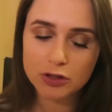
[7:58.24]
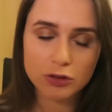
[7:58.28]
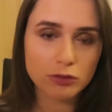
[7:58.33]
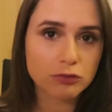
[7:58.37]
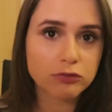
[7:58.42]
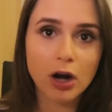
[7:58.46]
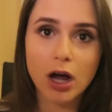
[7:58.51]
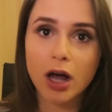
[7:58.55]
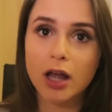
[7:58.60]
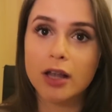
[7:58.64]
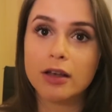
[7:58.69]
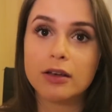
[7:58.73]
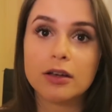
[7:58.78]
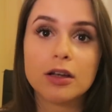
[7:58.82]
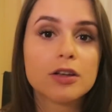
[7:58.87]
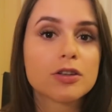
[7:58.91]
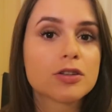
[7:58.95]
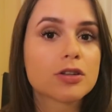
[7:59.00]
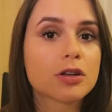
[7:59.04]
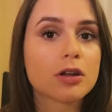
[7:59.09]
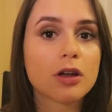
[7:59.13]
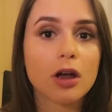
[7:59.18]
run,
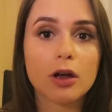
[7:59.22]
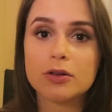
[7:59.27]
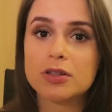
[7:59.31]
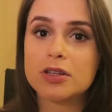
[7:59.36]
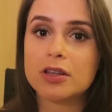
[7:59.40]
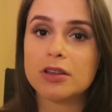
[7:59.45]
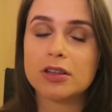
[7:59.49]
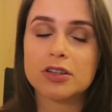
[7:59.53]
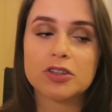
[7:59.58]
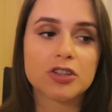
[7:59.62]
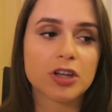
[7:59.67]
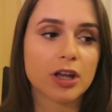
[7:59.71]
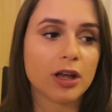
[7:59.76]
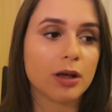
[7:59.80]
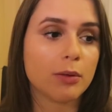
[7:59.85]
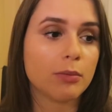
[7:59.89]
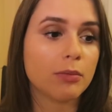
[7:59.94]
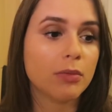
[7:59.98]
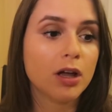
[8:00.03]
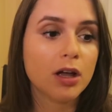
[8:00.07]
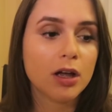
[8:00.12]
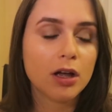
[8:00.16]
to go to the
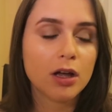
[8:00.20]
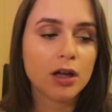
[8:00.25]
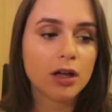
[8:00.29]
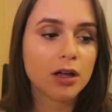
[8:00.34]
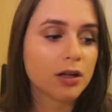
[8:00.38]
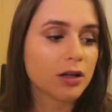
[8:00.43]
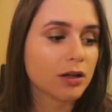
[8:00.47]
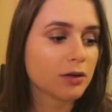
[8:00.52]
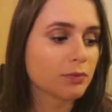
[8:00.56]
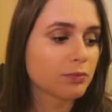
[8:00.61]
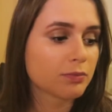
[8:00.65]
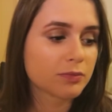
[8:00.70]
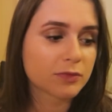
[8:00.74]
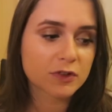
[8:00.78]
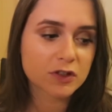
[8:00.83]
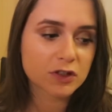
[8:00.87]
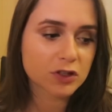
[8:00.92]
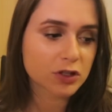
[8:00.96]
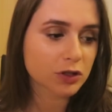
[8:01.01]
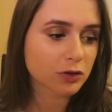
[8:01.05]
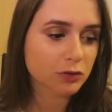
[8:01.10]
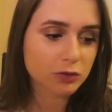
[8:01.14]
gym,
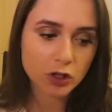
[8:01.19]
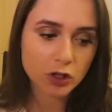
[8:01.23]
to